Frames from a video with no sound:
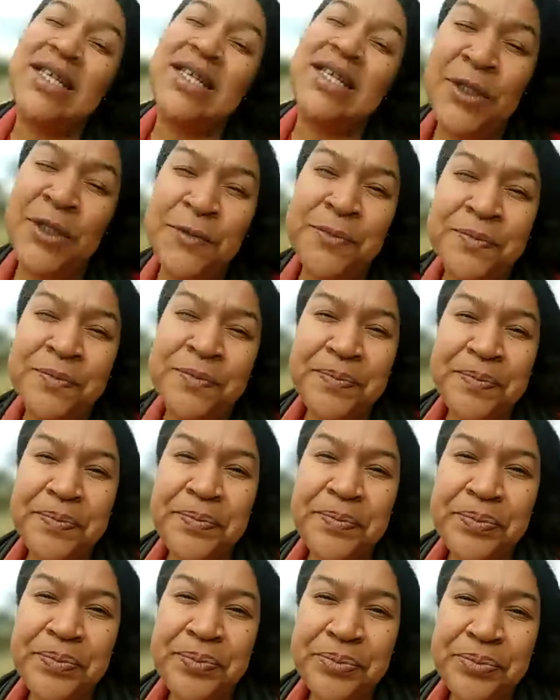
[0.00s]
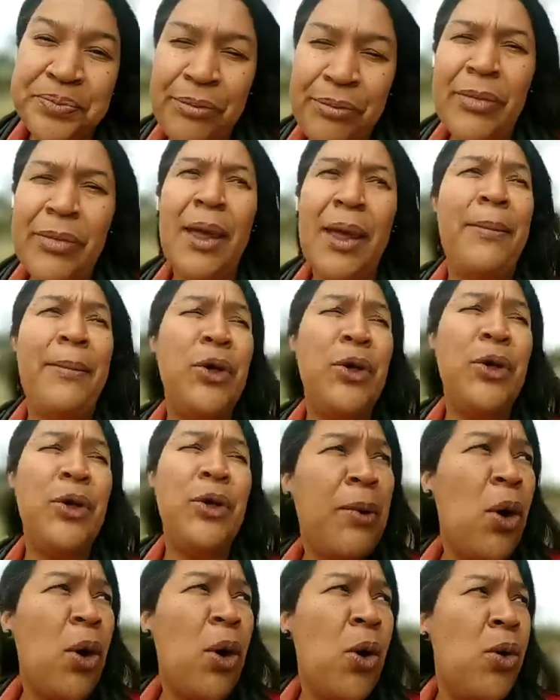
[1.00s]
Anyway, we are
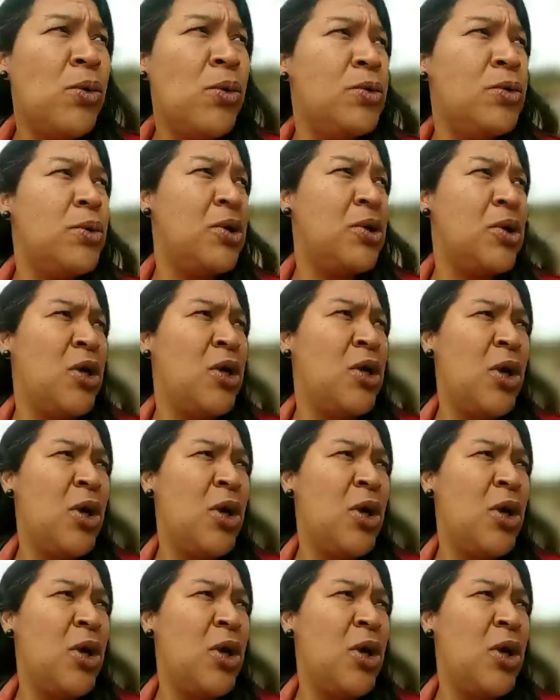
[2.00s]
here now